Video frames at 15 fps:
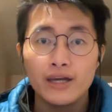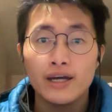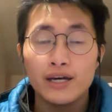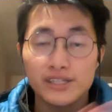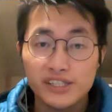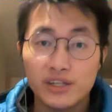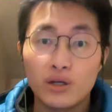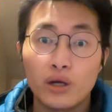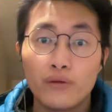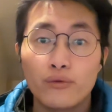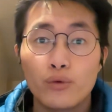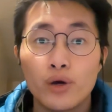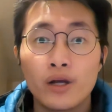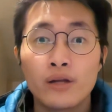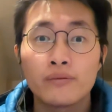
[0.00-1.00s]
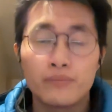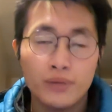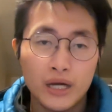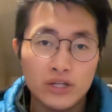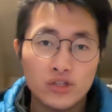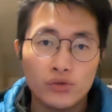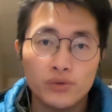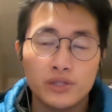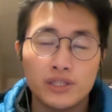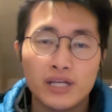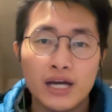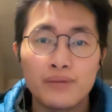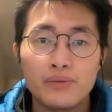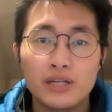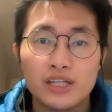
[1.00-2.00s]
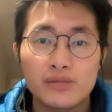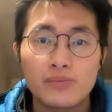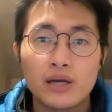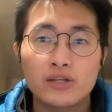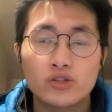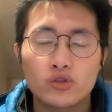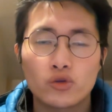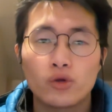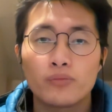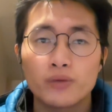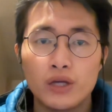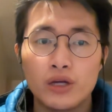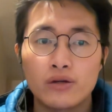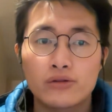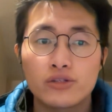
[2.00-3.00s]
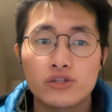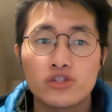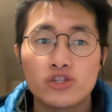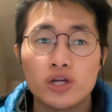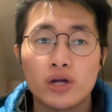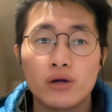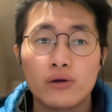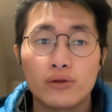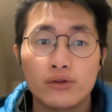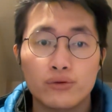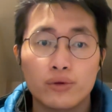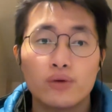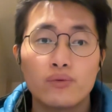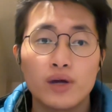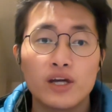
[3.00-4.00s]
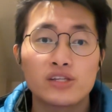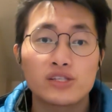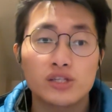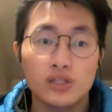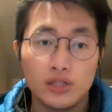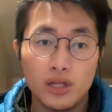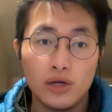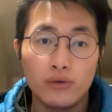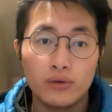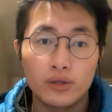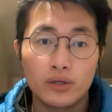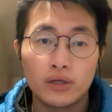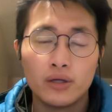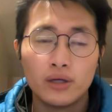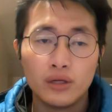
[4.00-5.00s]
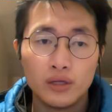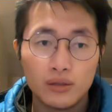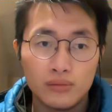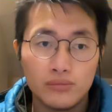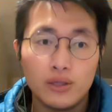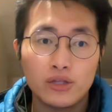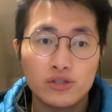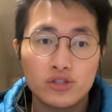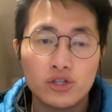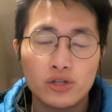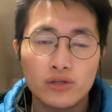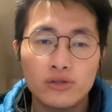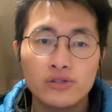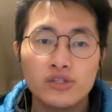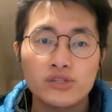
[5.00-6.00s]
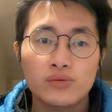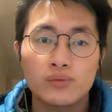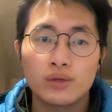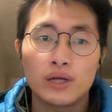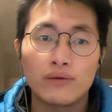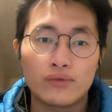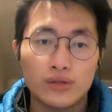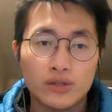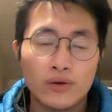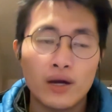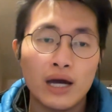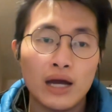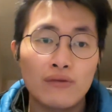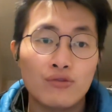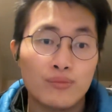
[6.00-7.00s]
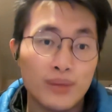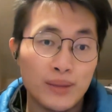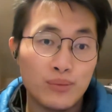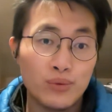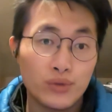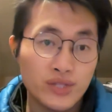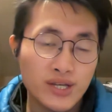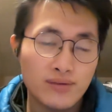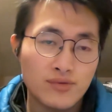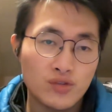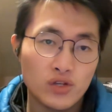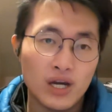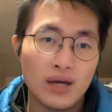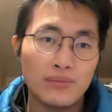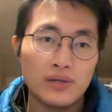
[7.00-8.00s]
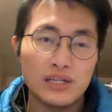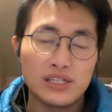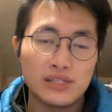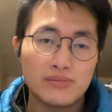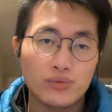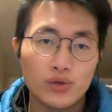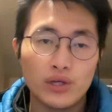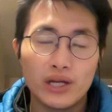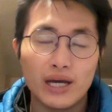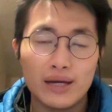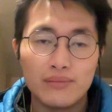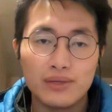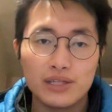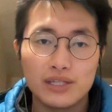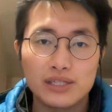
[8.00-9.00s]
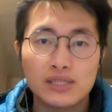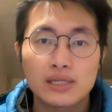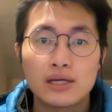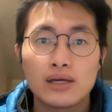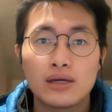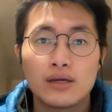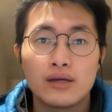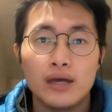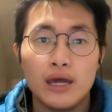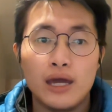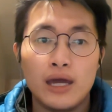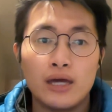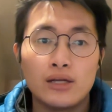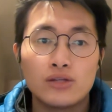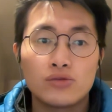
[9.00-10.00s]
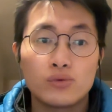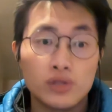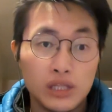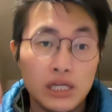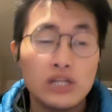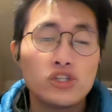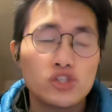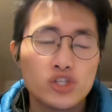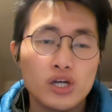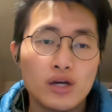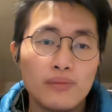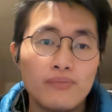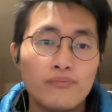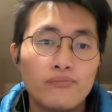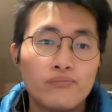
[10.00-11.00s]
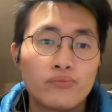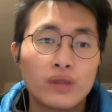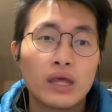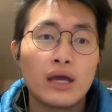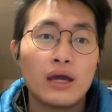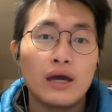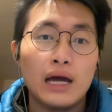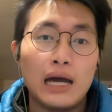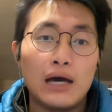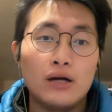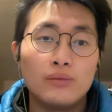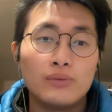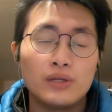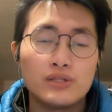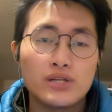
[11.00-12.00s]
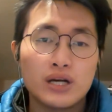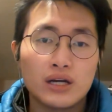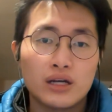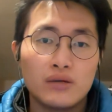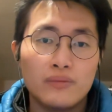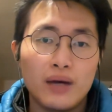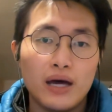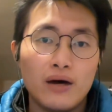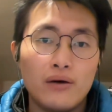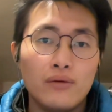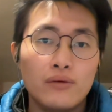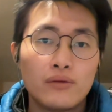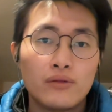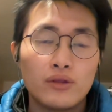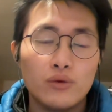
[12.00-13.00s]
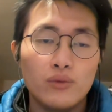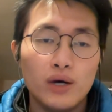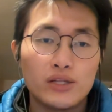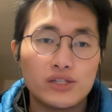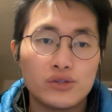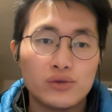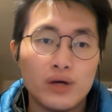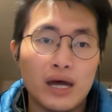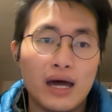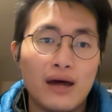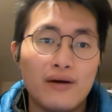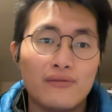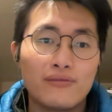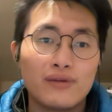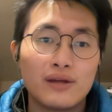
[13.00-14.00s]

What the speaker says: How's it going, everyone? Patrick with the Diabetes Management Group here to share 3 ways to lower blood sugars whenever they're high for people with type 2 diabetes and prediabetes. And with each tip, I'll be talking about the ones who'll have